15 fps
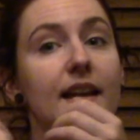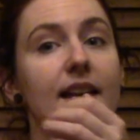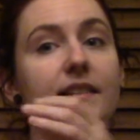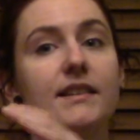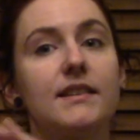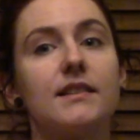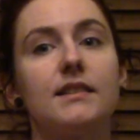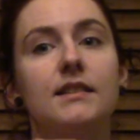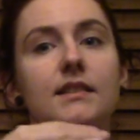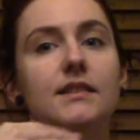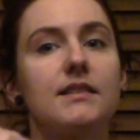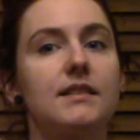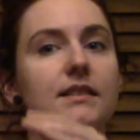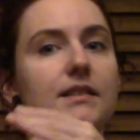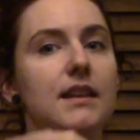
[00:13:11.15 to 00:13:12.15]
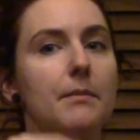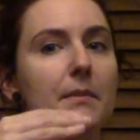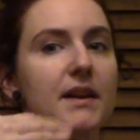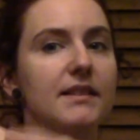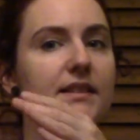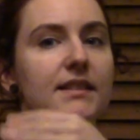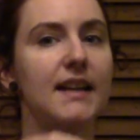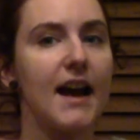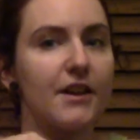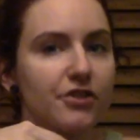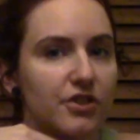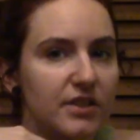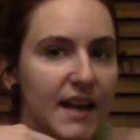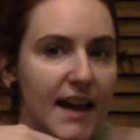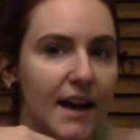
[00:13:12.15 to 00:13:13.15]
get some
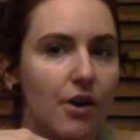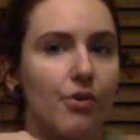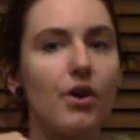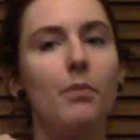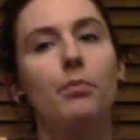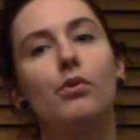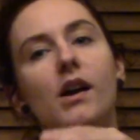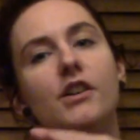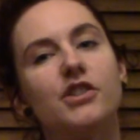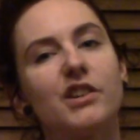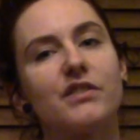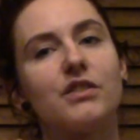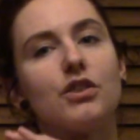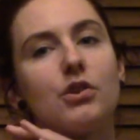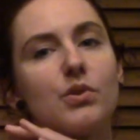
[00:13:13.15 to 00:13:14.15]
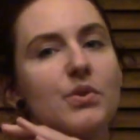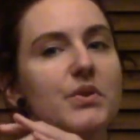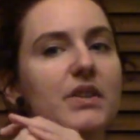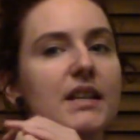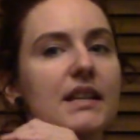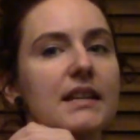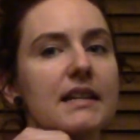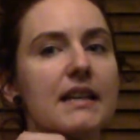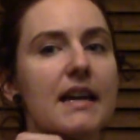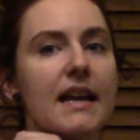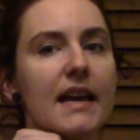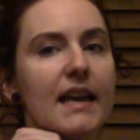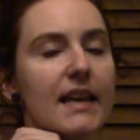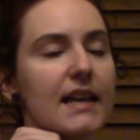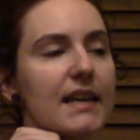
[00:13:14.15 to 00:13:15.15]
stash down projects using
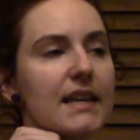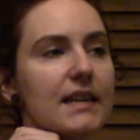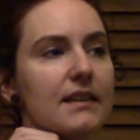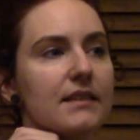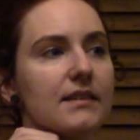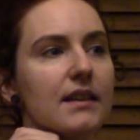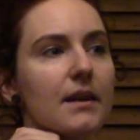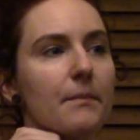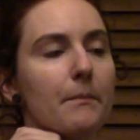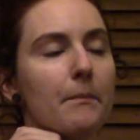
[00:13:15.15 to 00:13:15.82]
is